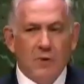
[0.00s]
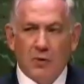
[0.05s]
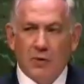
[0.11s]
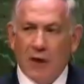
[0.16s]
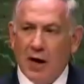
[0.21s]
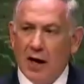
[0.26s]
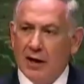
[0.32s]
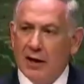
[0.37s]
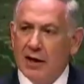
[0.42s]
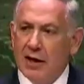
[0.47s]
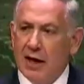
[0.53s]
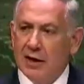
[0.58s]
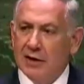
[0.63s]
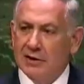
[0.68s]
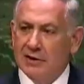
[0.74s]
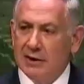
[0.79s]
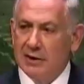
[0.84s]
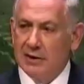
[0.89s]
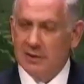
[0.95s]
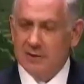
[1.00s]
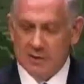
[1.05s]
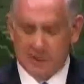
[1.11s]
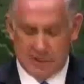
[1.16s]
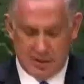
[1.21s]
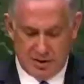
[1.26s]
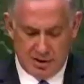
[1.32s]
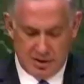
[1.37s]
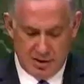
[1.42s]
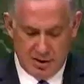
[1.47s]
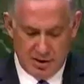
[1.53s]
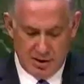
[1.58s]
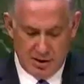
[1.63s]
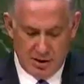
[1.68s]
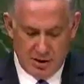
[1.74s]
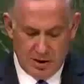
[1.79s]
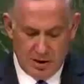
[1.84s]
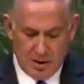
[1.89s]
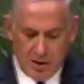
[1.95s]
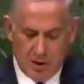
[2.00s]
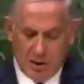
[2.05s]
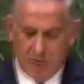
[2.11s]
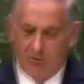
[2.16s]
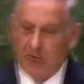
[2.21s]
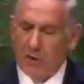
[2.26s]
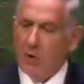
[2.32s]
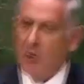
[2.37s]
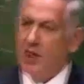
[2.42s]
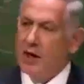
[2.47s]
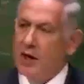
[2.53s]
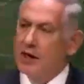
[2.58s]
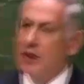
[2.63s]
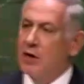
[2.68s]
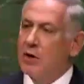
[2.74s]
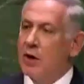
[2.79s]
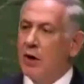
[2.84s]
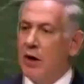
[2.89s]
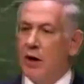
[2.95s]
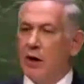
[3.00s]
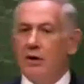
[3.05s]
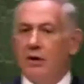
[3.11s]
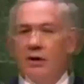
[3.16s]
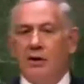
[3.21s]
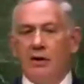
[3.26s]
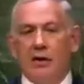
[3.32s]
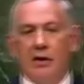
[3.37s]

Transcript: crocodile tears over what he called